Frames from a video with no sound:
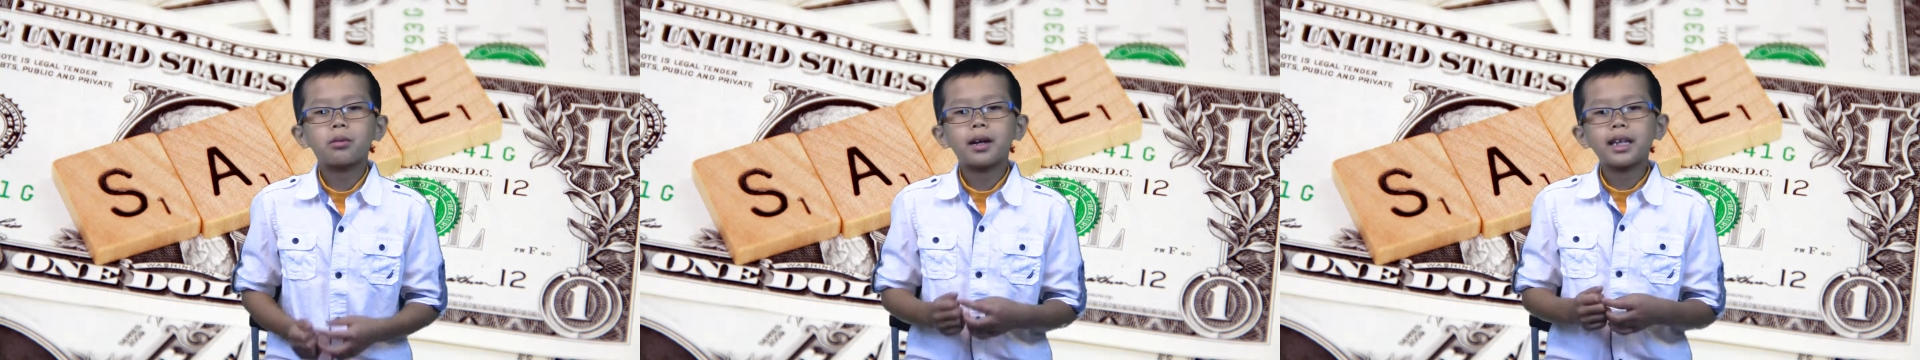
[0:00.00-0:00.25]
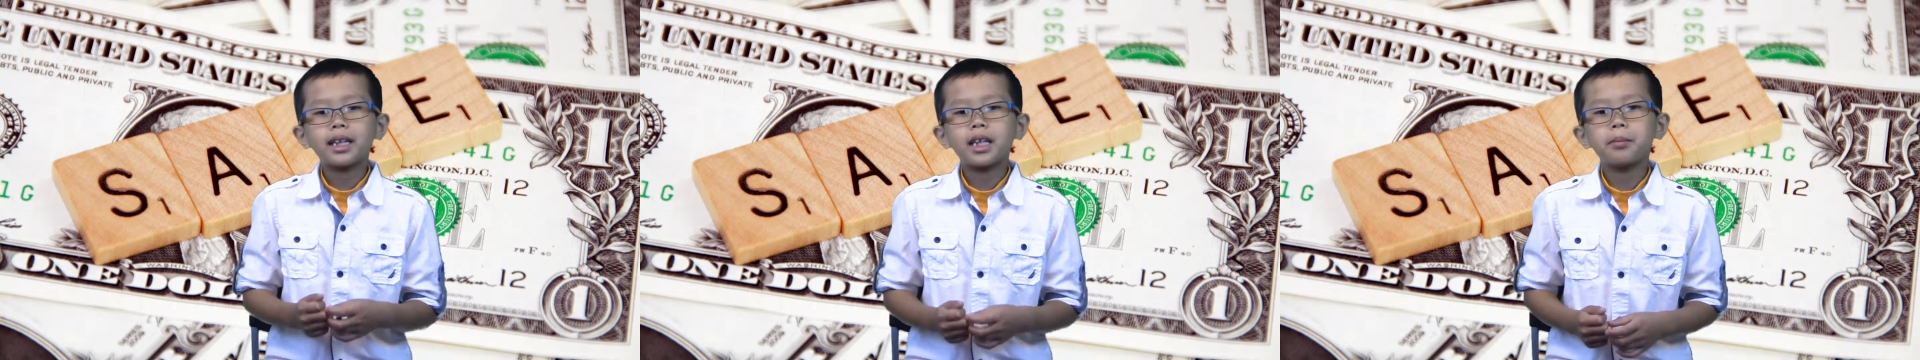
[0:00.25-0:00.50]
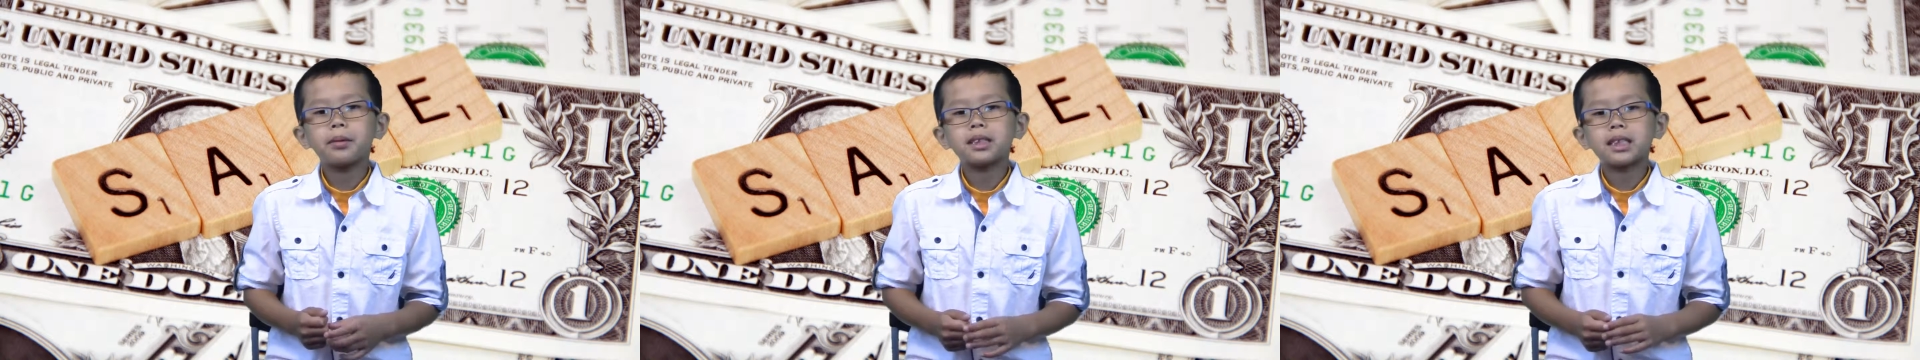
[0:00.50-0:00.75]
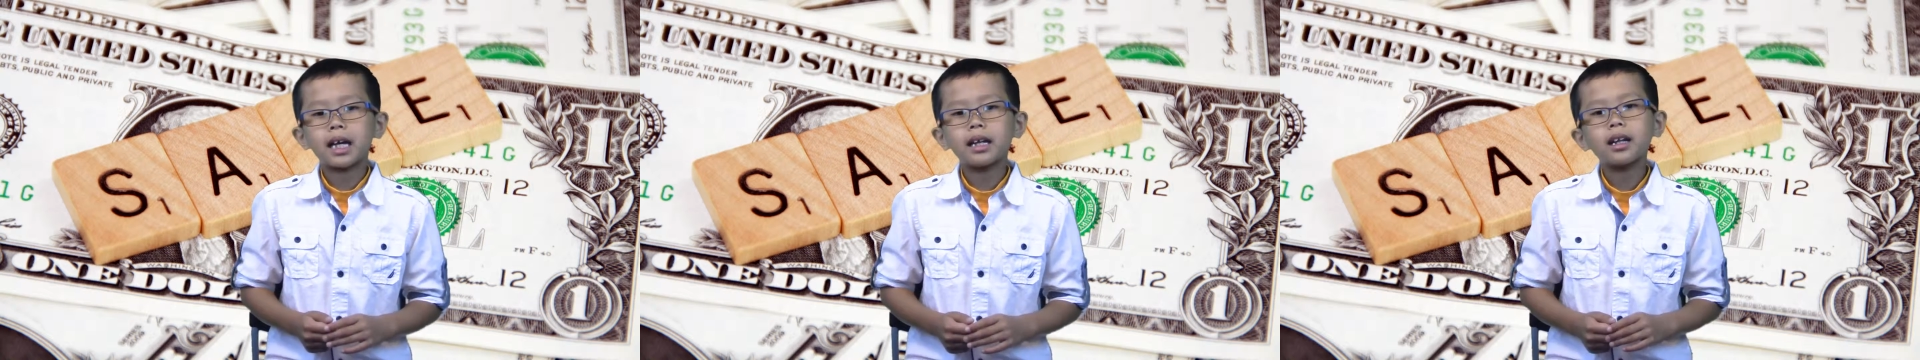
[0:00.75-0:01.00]

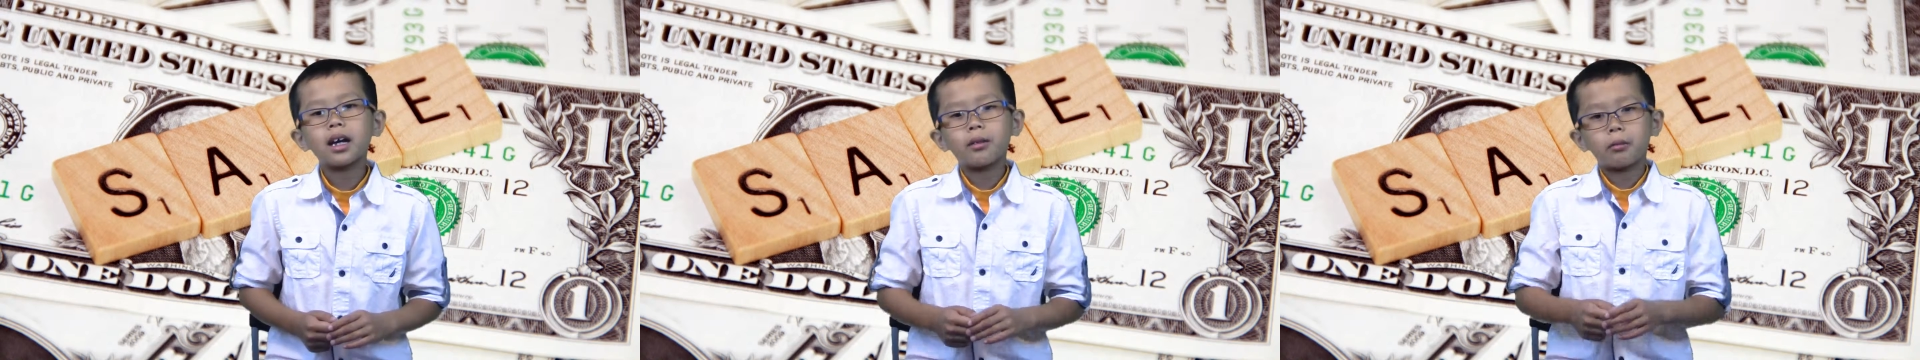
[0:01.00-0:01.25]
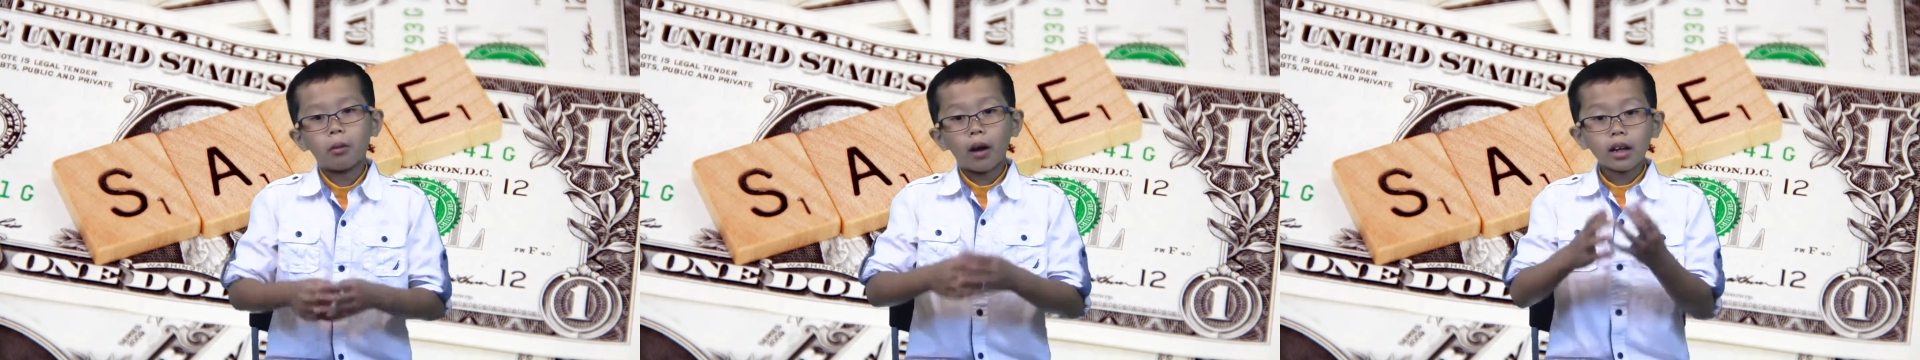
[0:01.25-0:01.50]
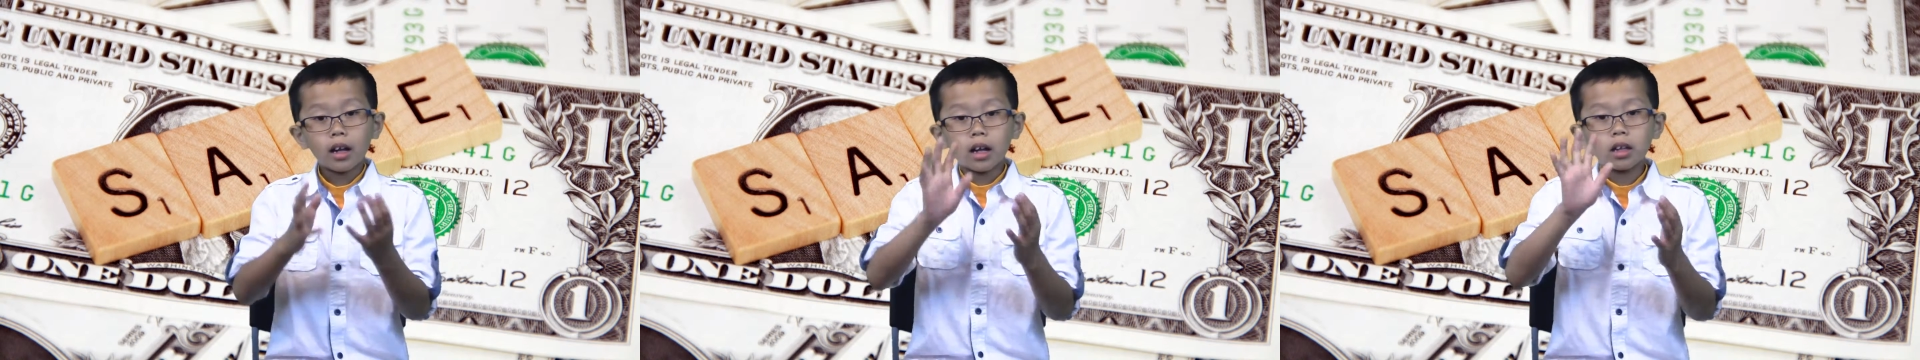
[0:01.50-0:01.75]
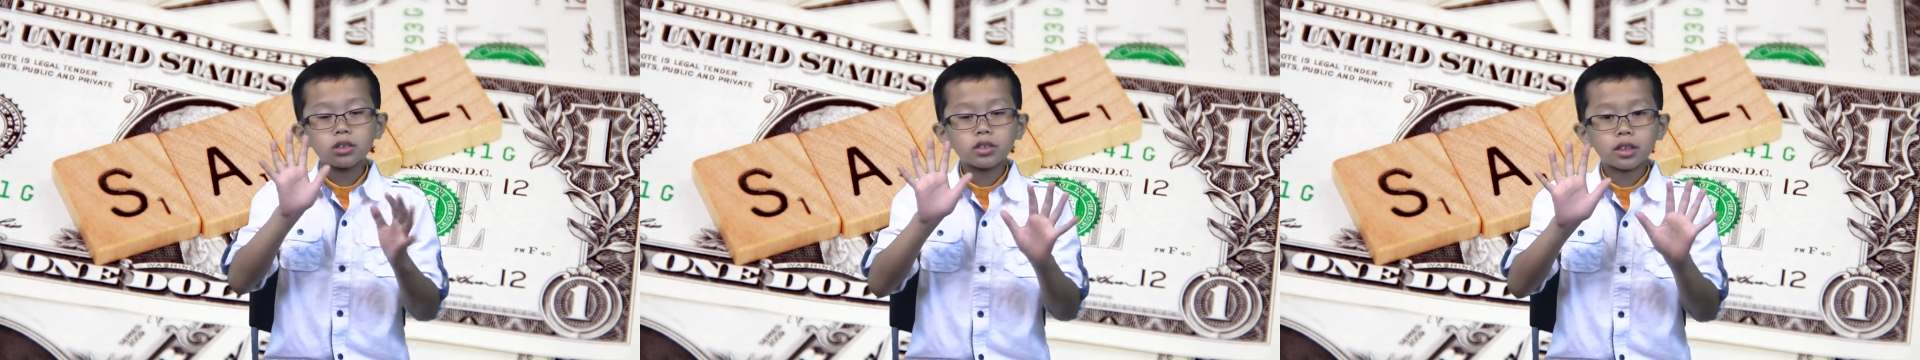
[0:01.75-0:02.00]
20% of
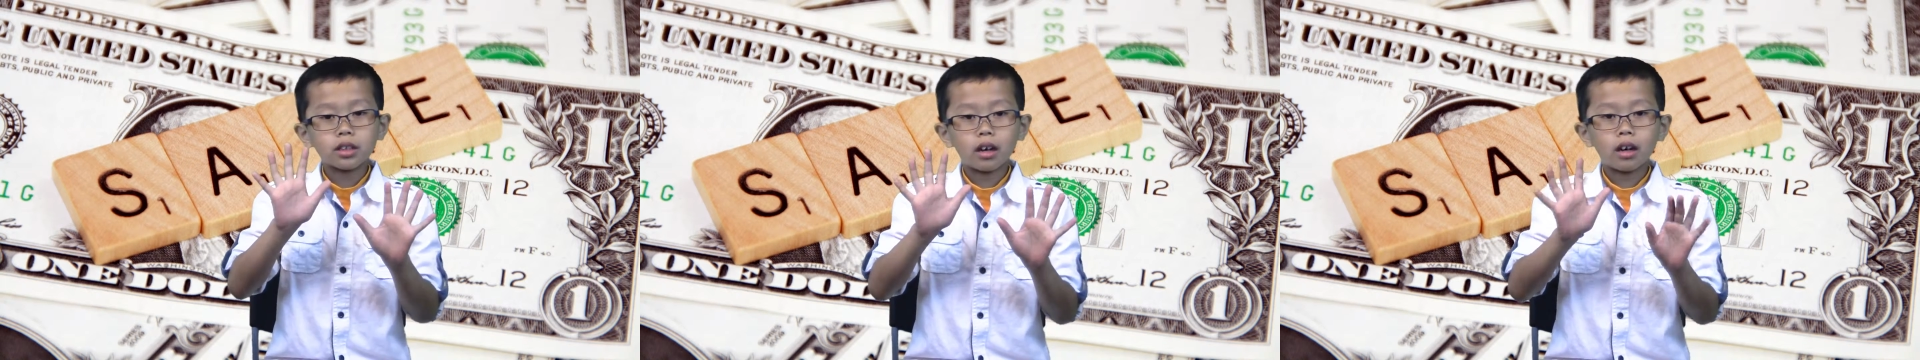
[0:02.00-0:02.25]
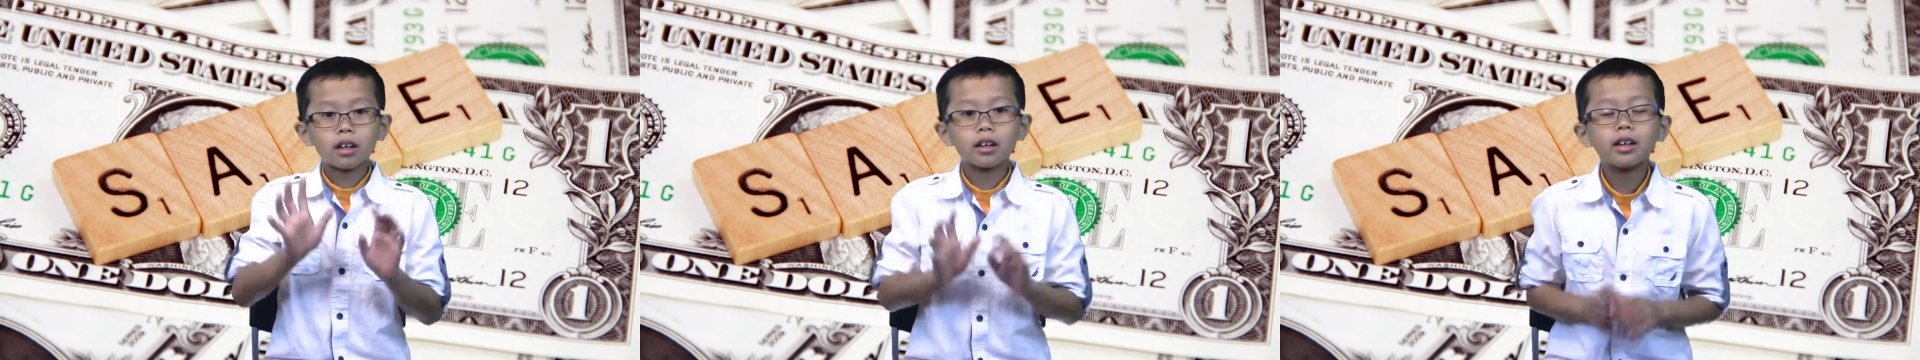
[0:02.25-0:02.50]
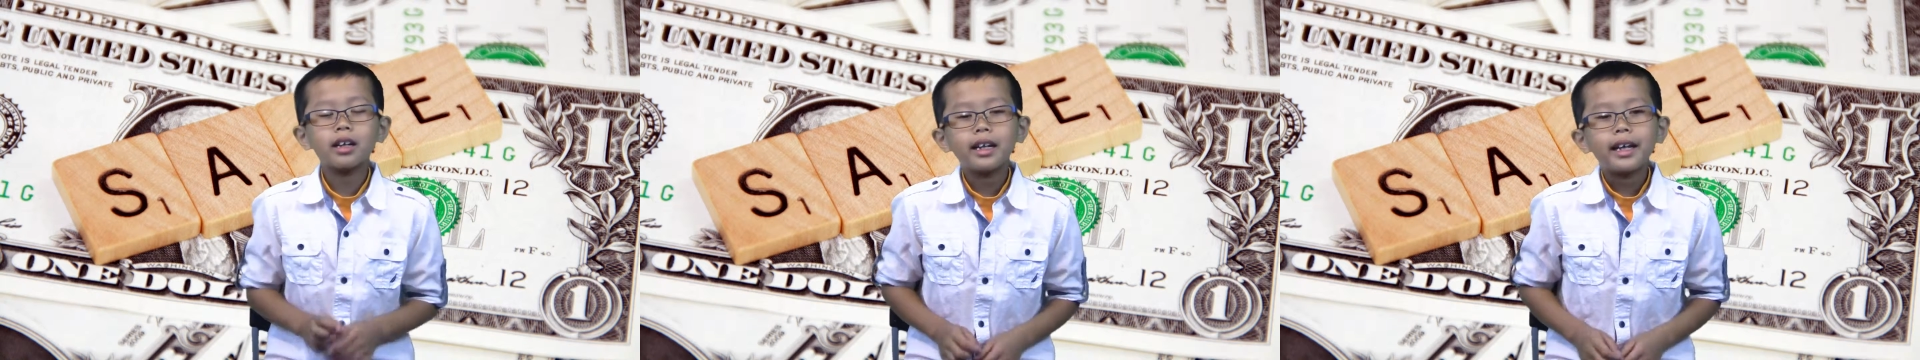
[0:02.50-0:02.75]
$100